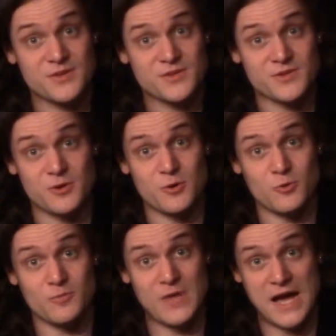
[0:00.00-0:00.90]

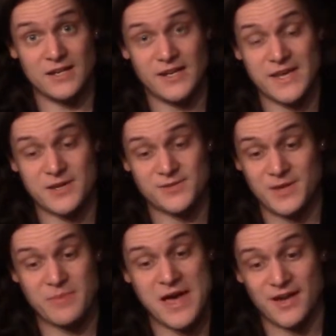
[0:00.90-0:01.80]
So, unlike, say,
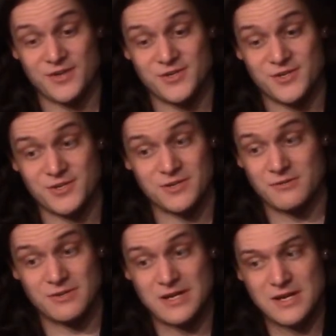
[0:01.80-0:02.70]
packaged
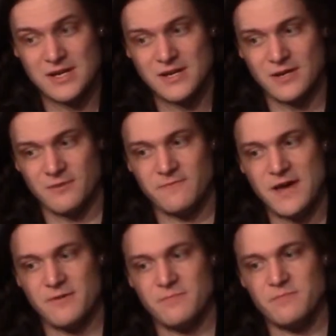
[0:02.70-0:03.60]

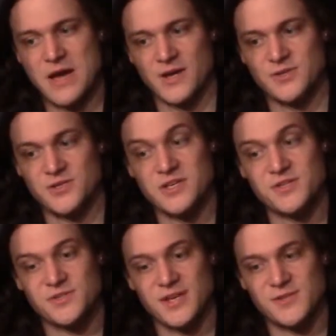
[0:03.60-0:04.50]

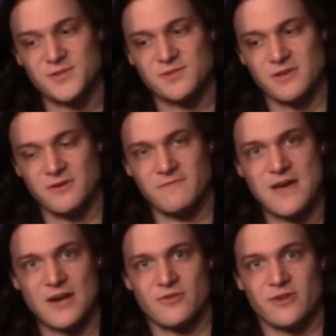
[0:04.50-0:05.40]
yeast that's,
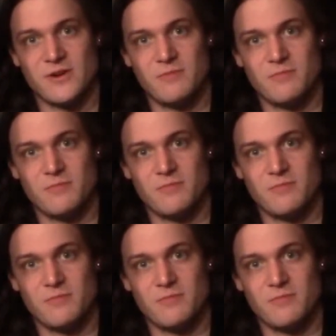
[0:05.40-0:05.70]
factory